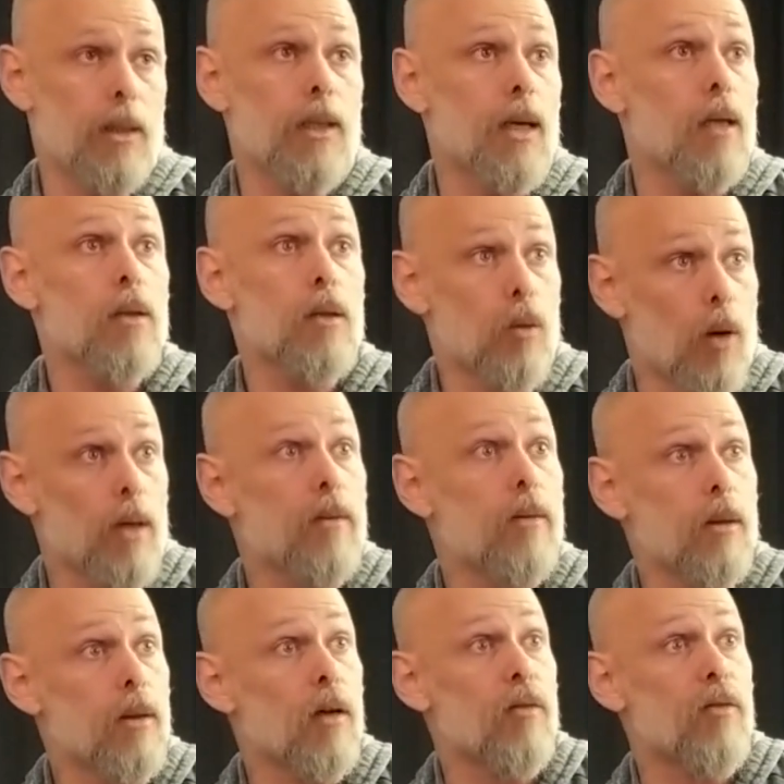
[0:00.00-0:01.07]
Descartes, I
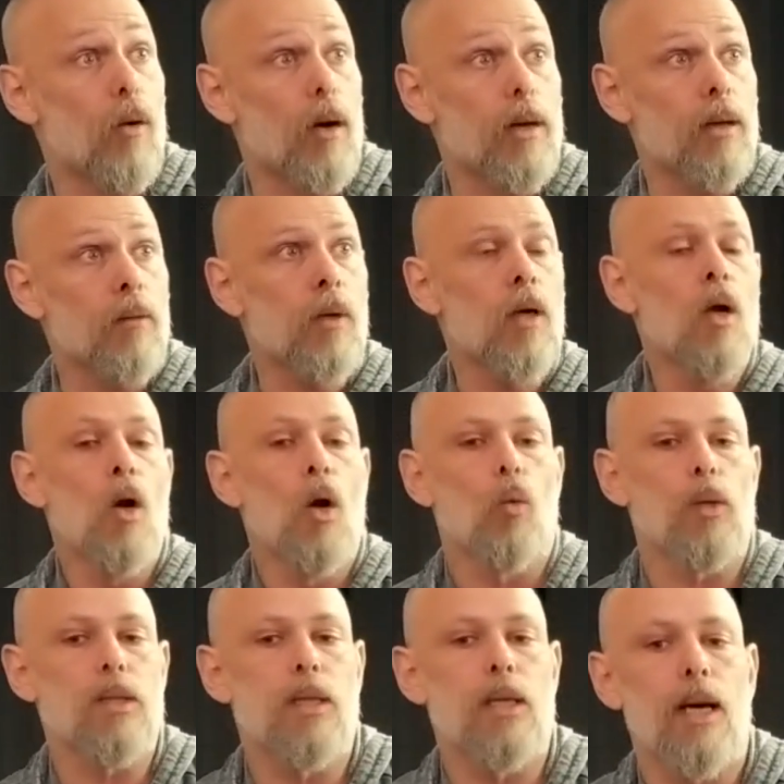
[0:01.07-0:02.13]
think therefore I am,
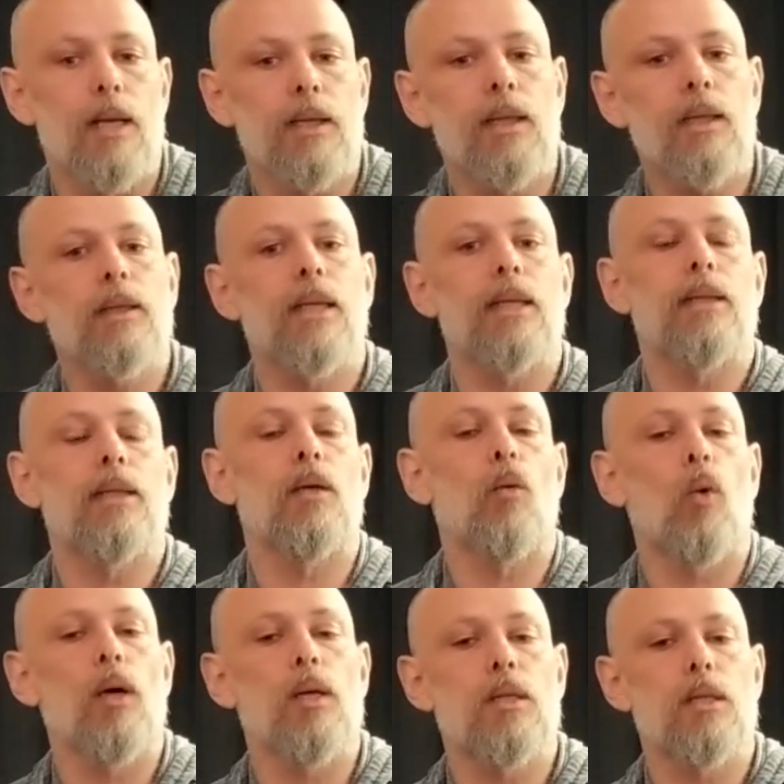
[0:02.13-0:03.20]
was the idea that there
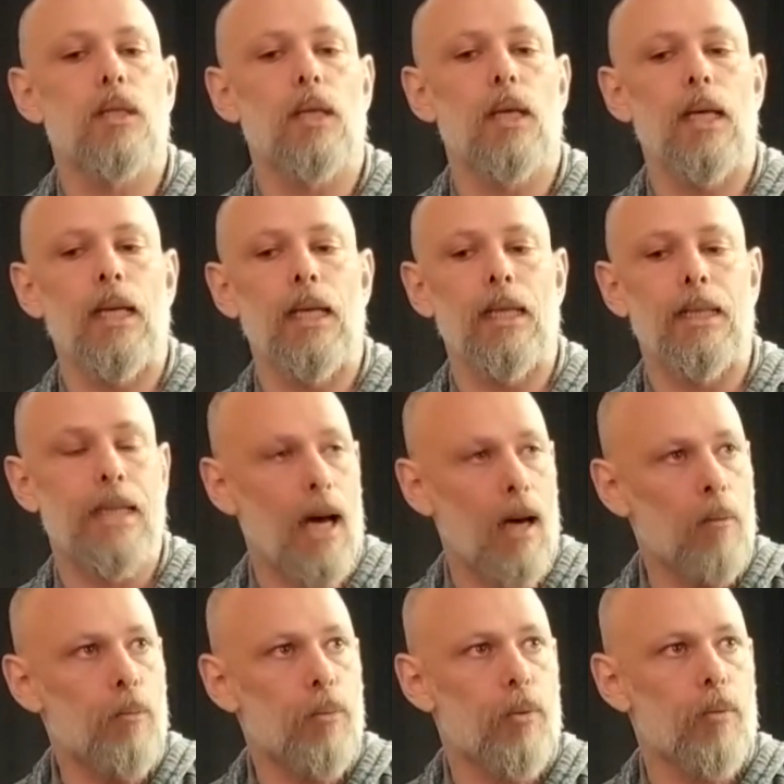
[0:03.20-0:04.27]
was a
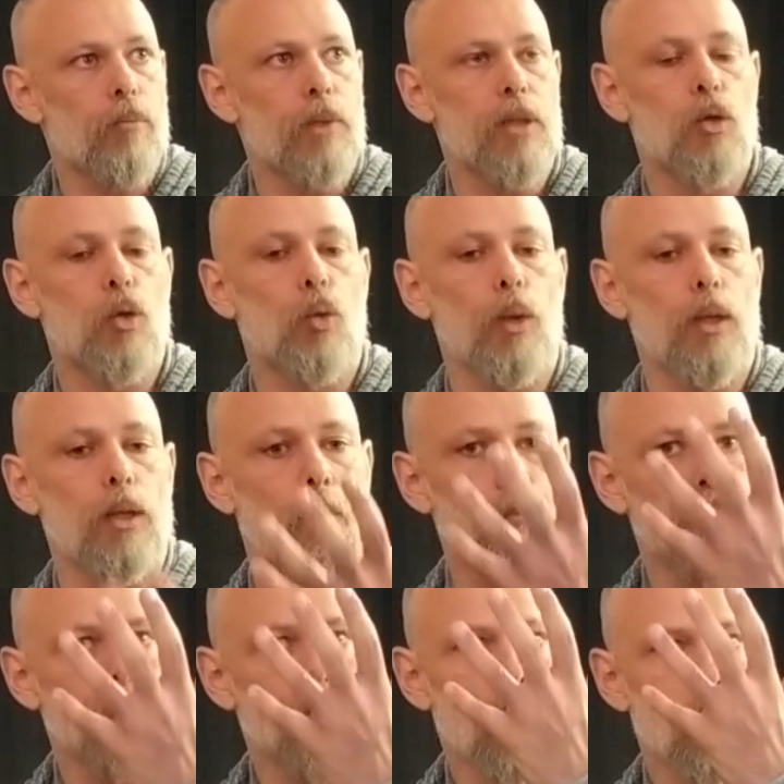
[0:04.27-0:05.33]
gap between
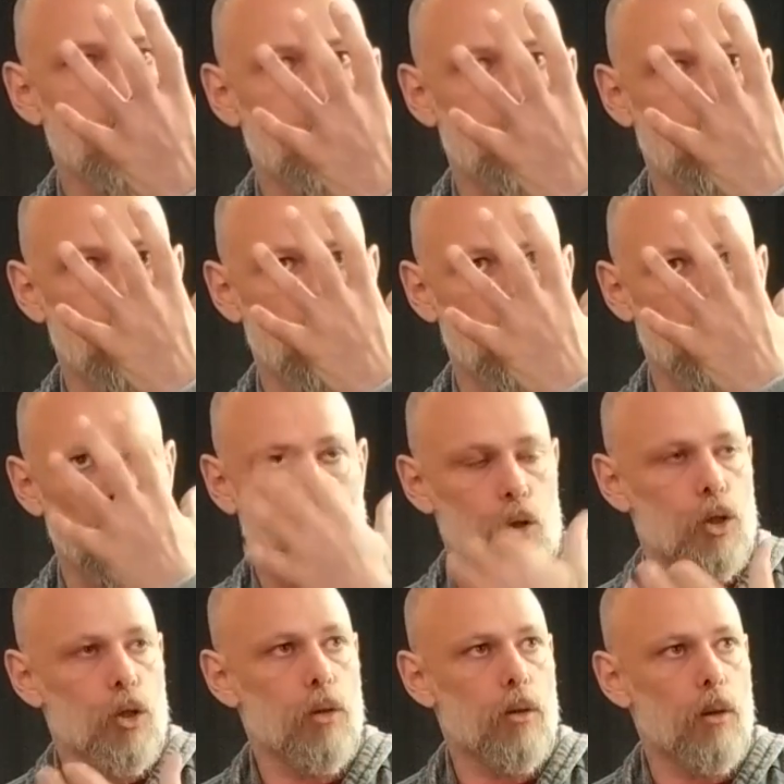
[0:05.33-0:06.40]
your
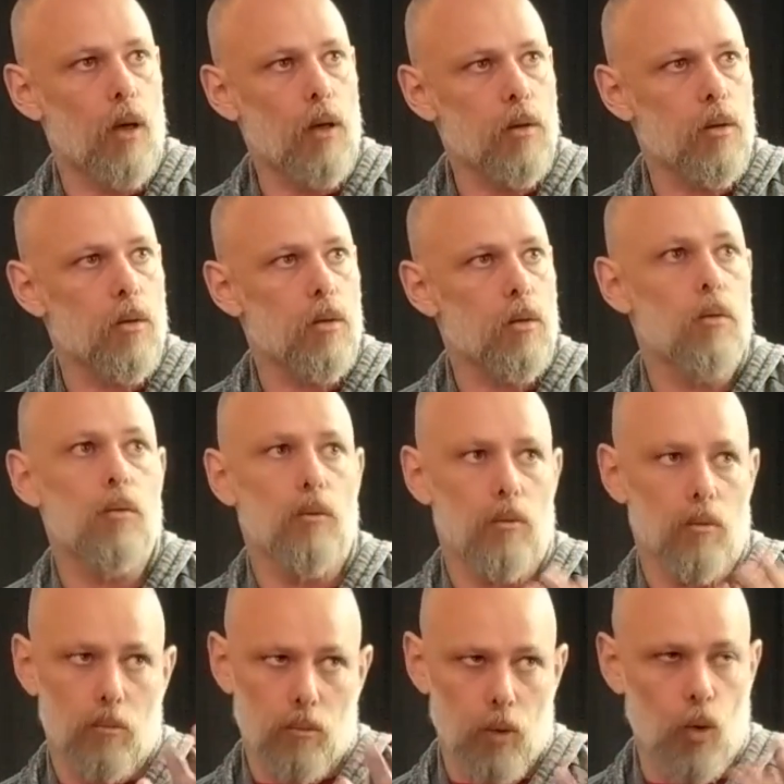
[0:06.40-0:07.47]
conscious thoughts,
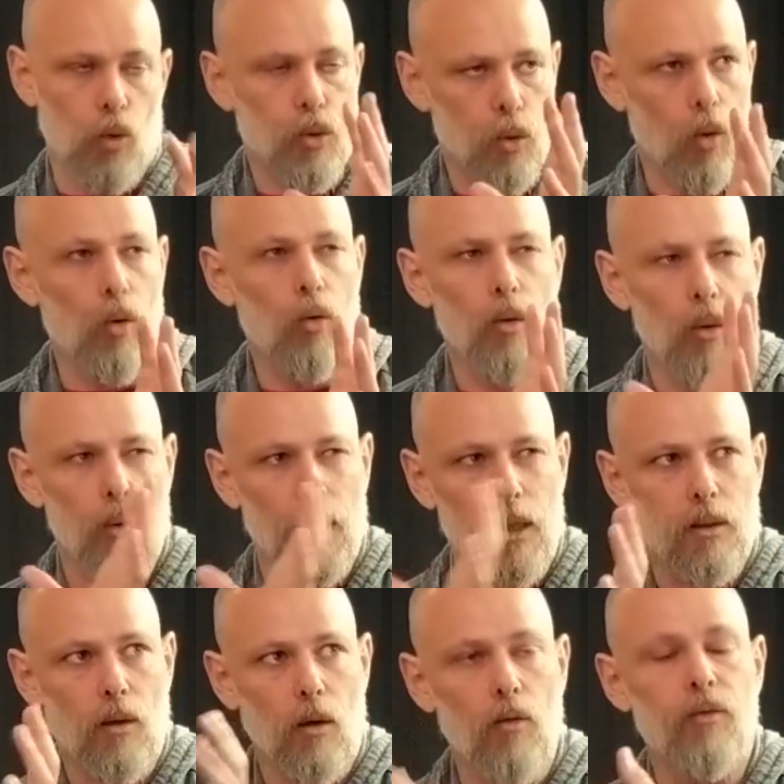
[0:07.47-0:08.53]
your soul, all that
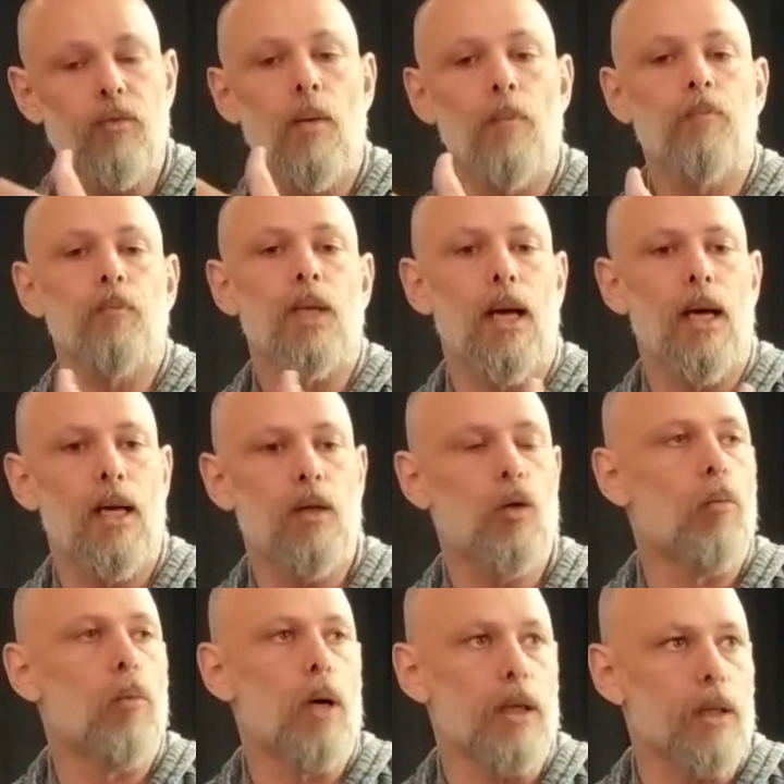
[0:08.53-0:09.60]
stuff, and your
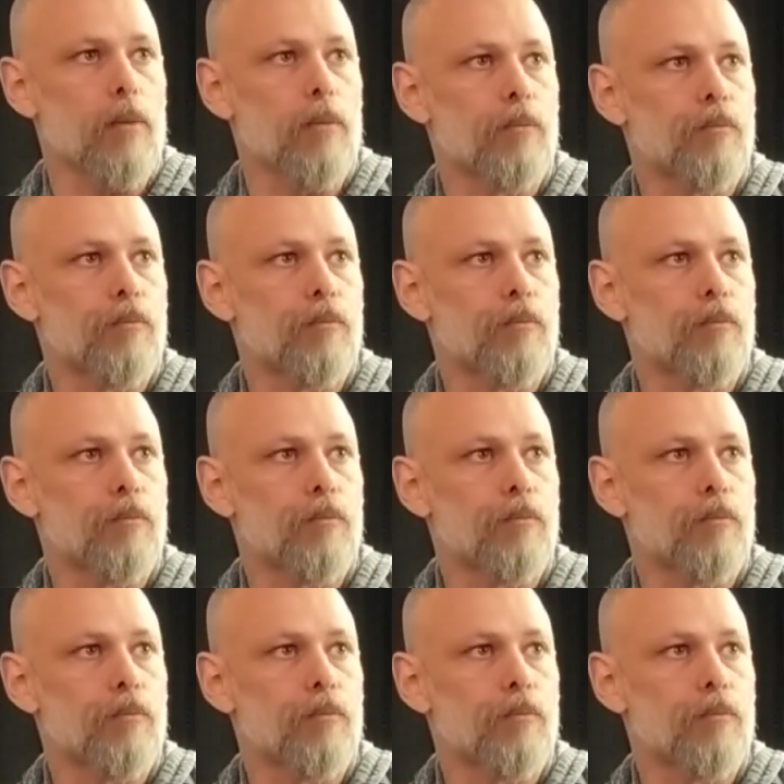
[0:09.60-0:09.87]
body.